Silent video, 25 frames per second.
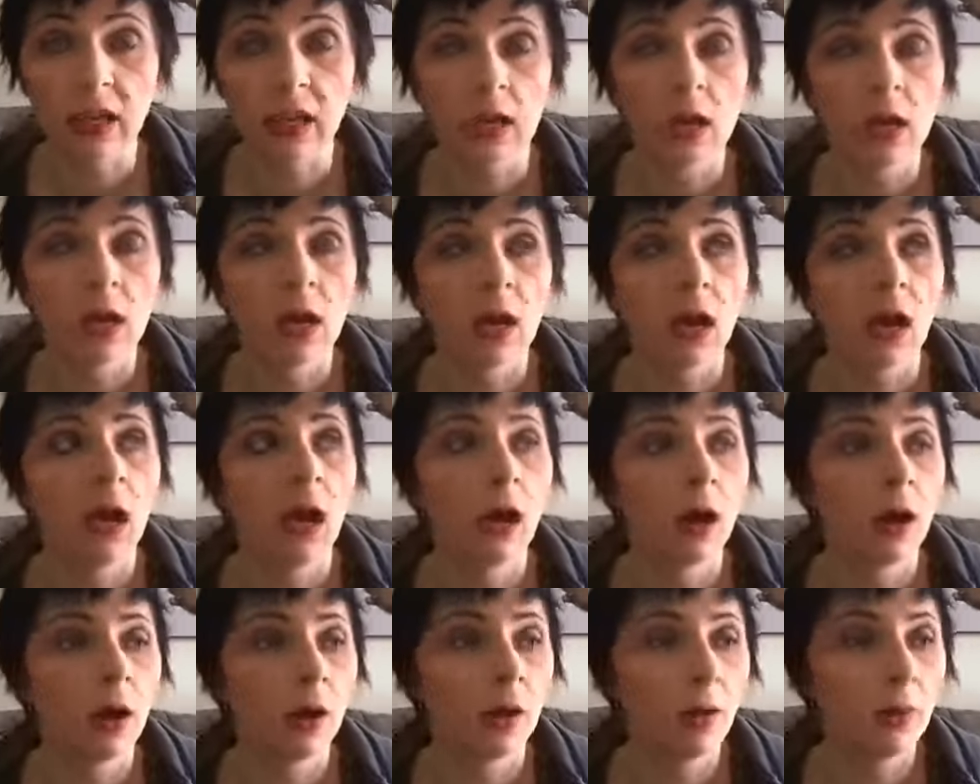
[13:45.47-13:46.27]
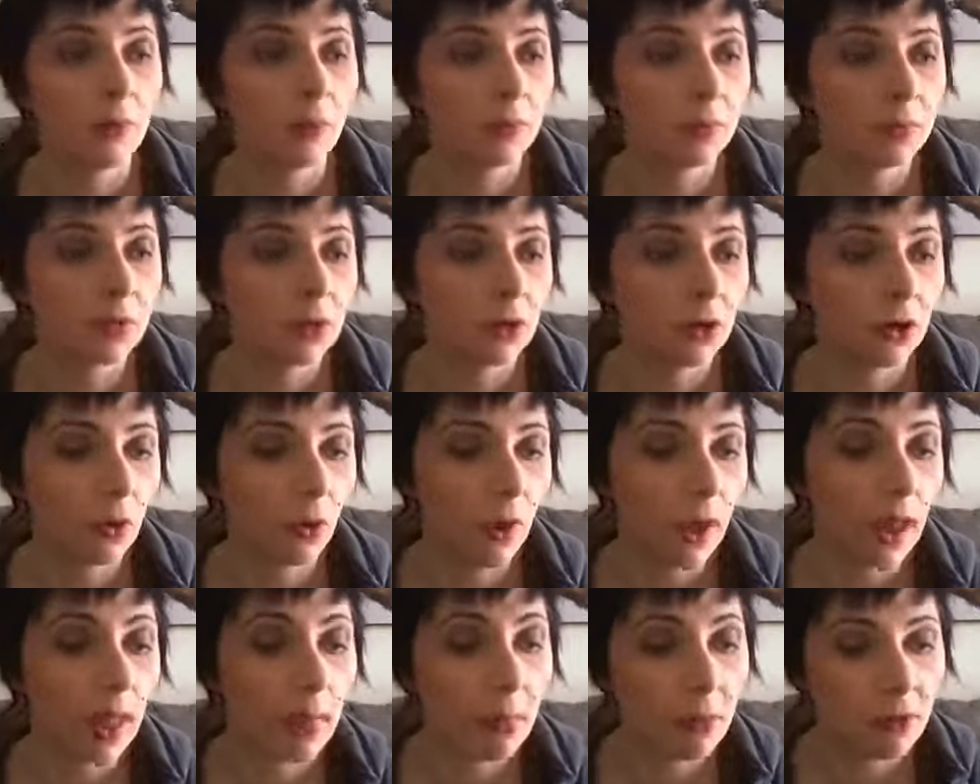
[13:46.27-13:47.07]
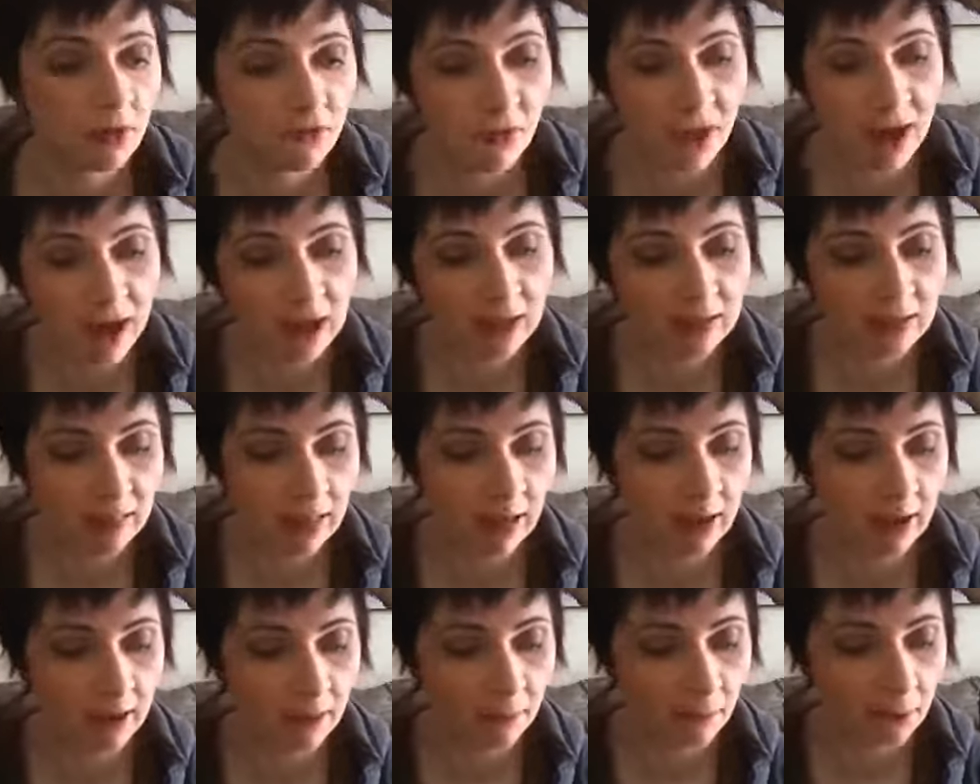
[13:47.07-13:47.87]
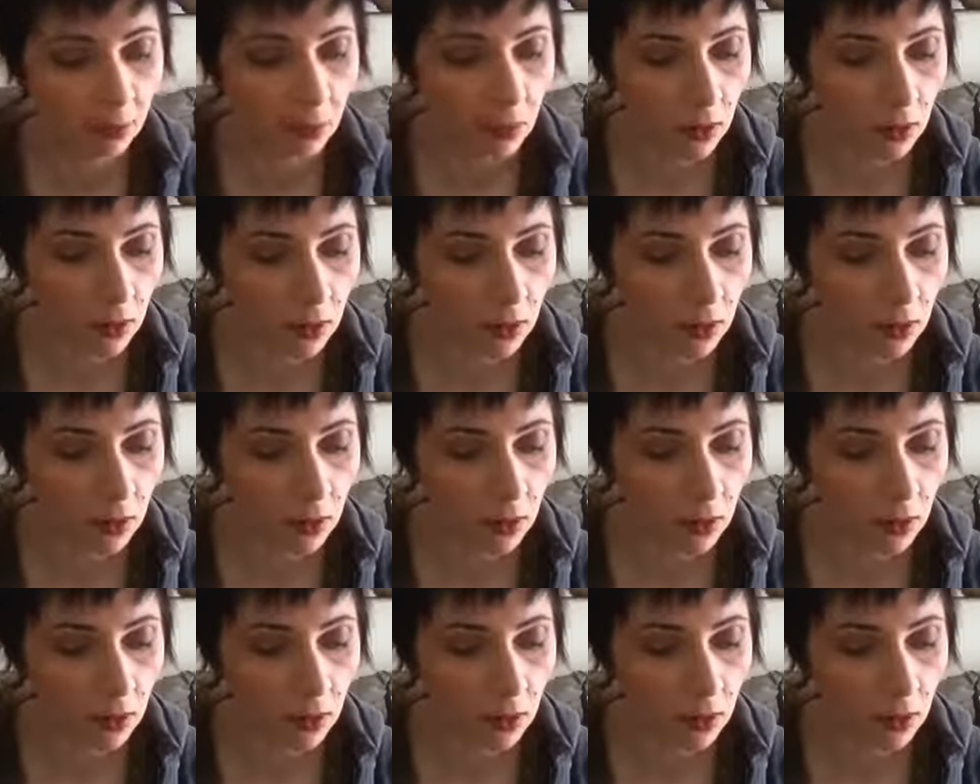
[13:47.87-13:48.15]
you know, and the fact that,